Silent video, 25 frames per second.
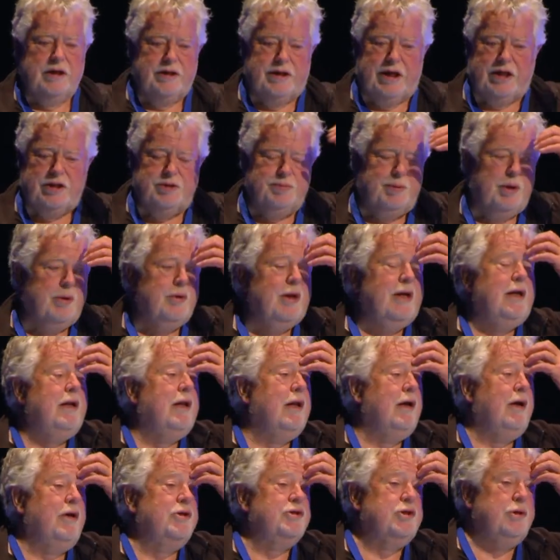kids building
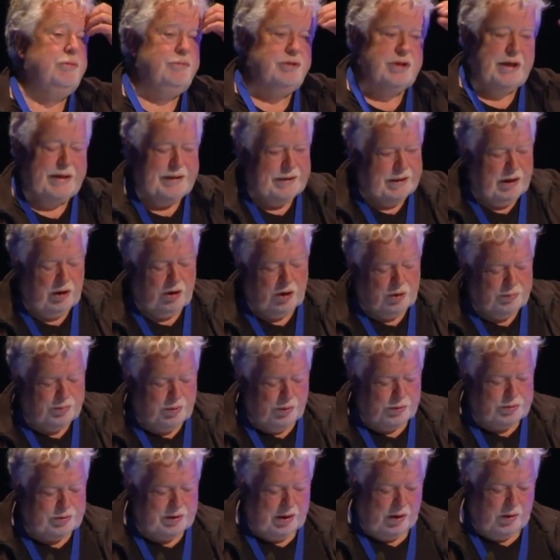classrooms in
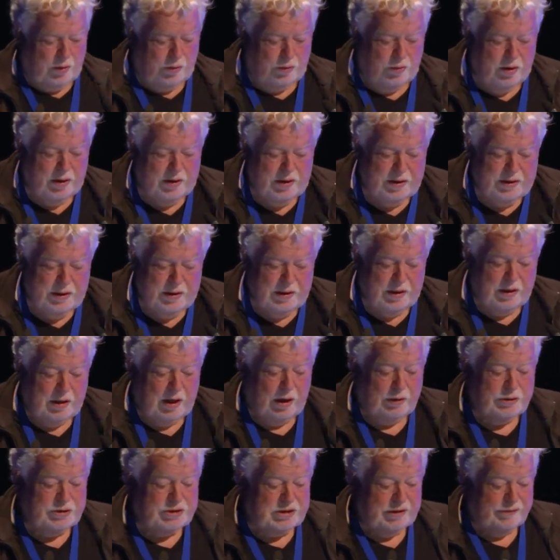cardboard and a whole
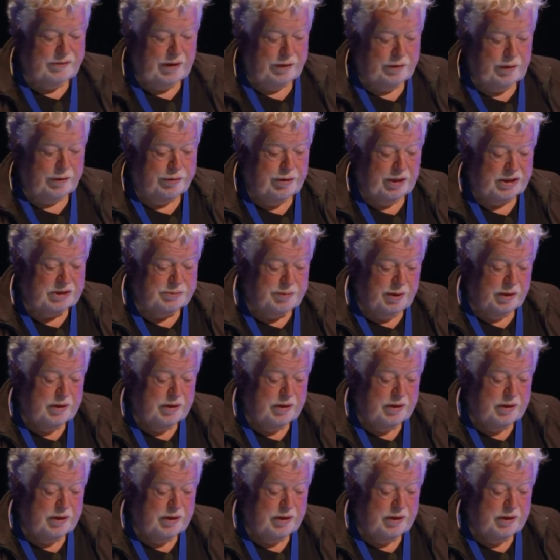host of other things.